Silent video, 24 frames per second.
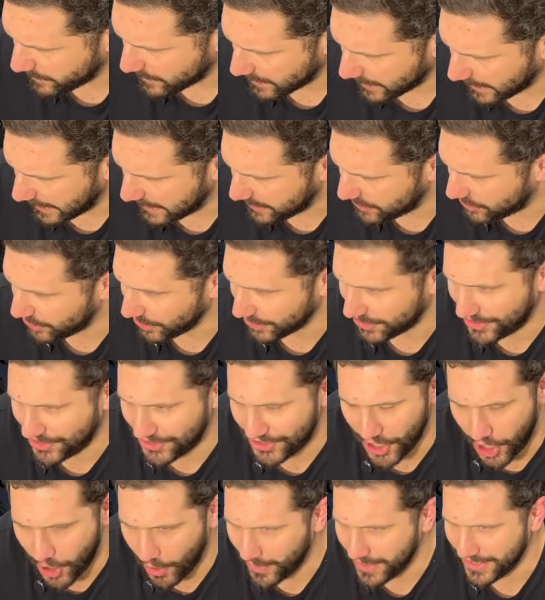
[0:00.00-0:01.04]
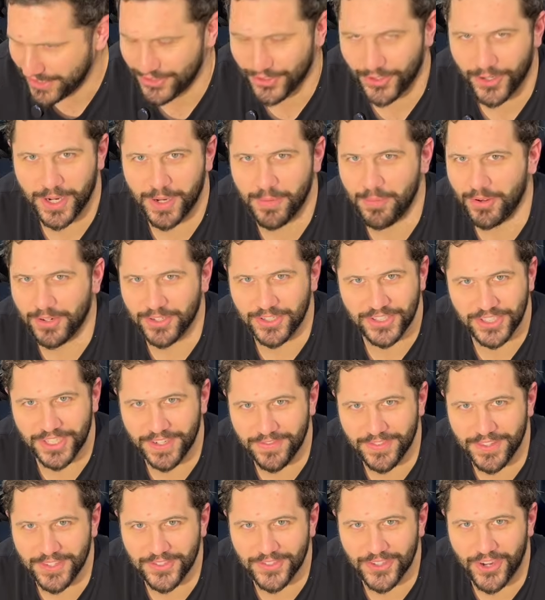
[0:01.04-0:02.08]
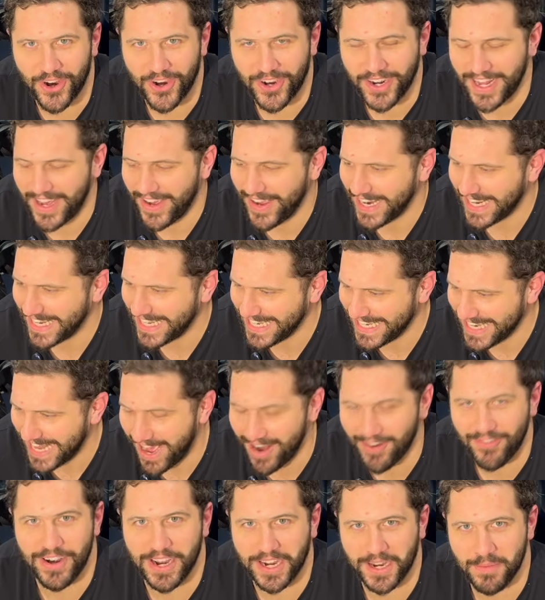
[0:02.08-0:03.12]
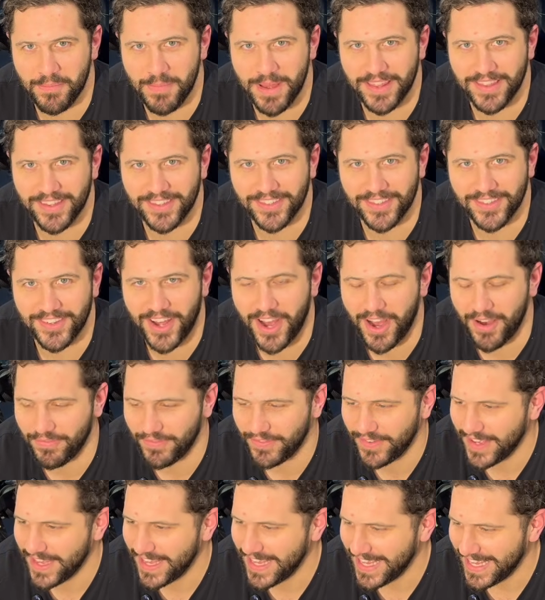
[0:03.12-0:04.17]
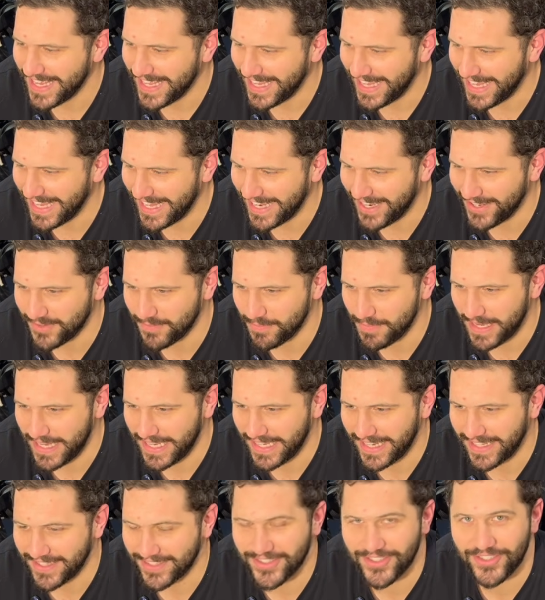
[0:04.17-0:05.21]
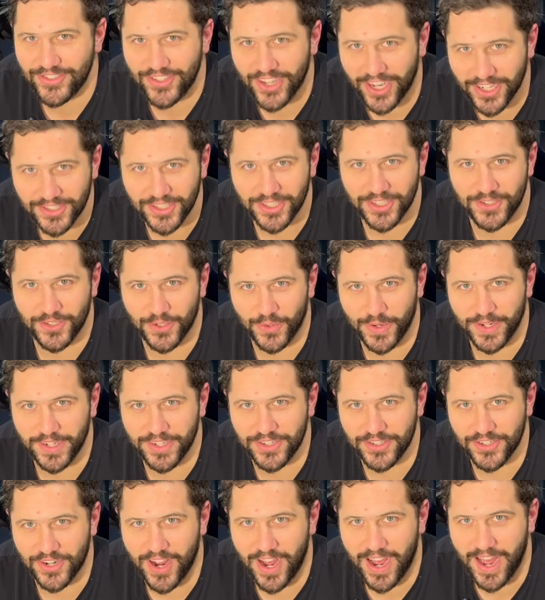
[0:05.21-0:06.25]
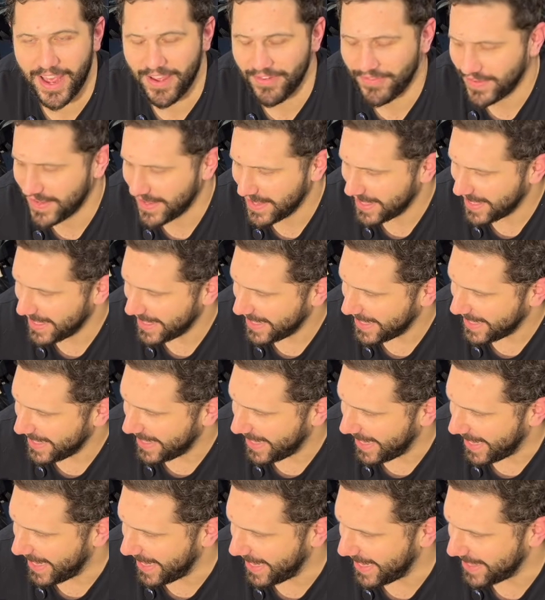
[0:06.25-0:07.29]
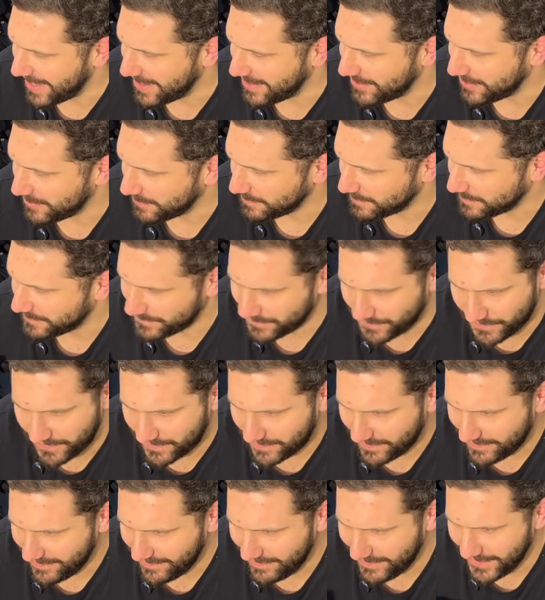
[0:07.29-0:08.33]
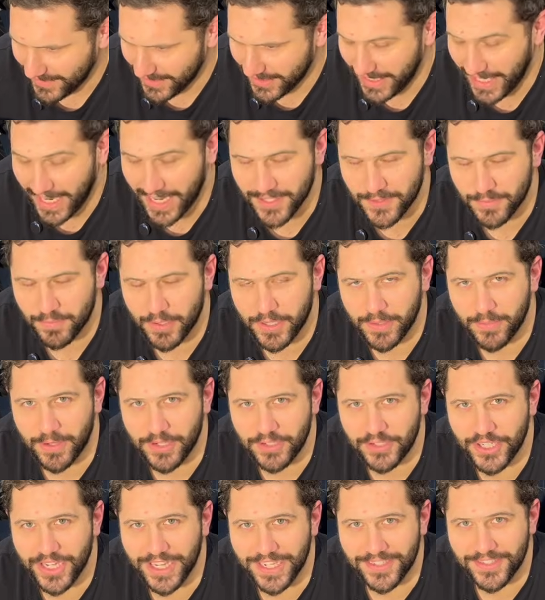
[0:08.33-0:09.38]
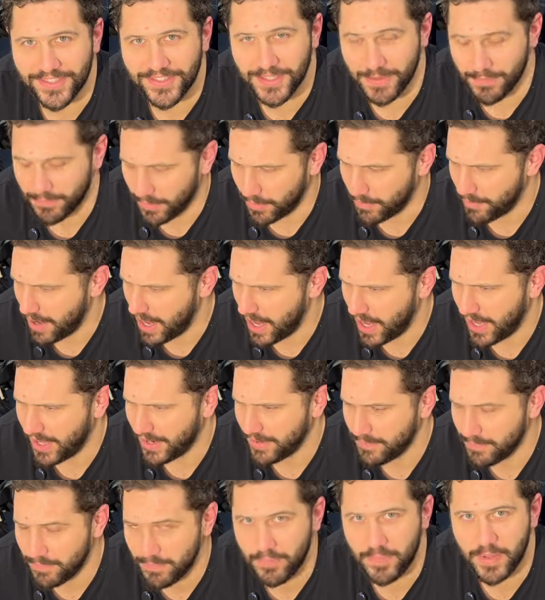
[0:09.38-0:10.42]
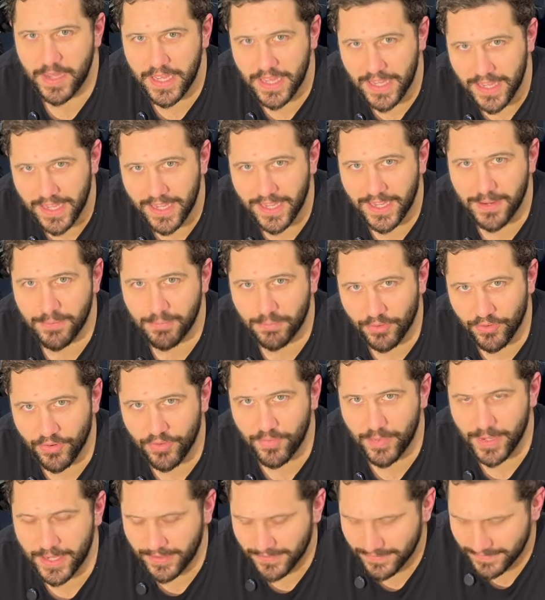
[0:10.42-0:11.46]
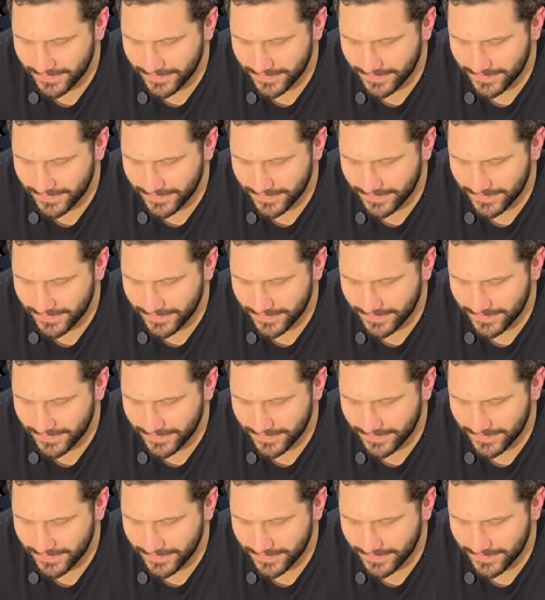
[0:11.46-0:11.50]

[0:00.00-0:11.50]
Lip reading: it's just so enjoyable to shift this car now. I cannot recommend this enough. It has made it such a joy to drive, and yeah, it's pretty much it. Simple mod, big improvement.